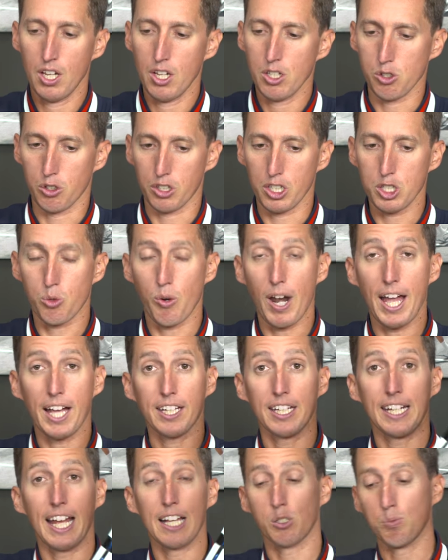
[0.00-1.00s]
So this
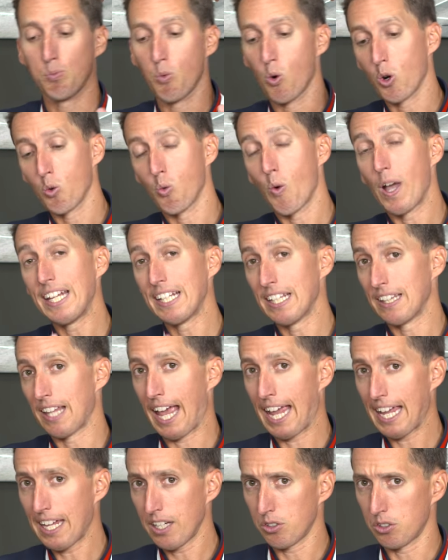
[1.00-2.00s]
racket has more weight in
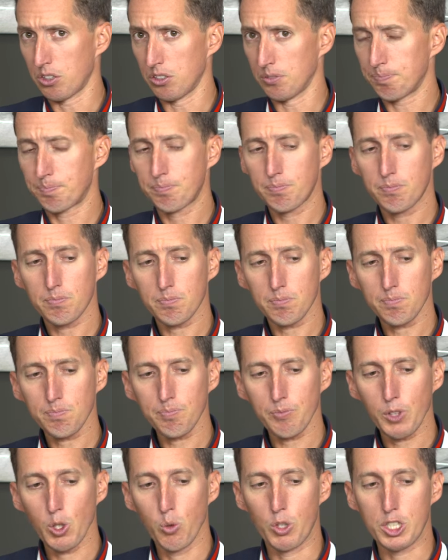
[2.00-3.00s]
the handle,
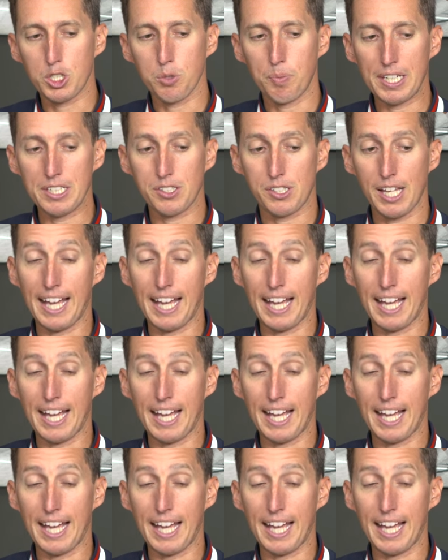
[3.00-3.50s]
which means